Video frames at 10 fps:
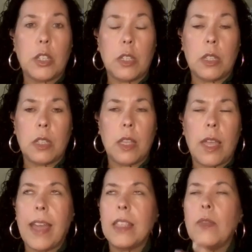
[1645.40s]
a,
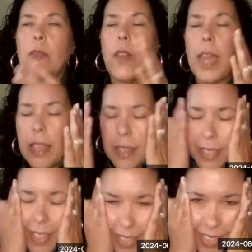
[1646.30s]
as vain
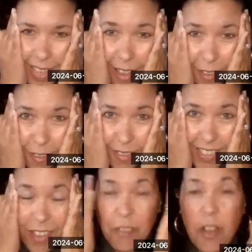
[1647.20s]
as it
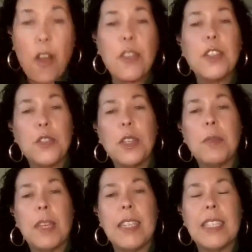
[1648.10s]
sounds, of all the
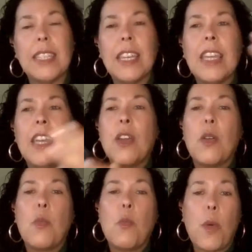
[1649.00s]
treatment,
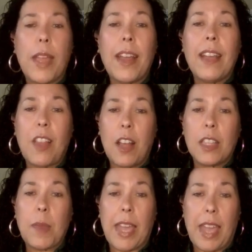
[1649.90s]
when I
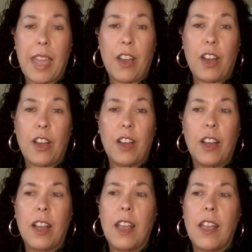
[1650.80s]
lost my hair,
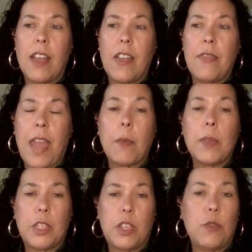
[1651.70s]

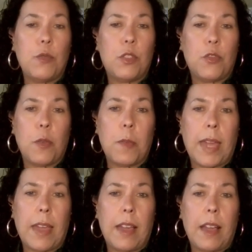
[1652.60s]
that was huge for
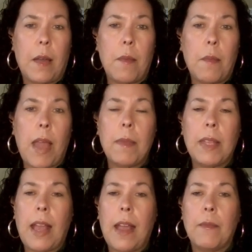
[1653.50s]
me. I
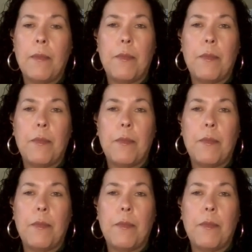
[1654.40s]
mean,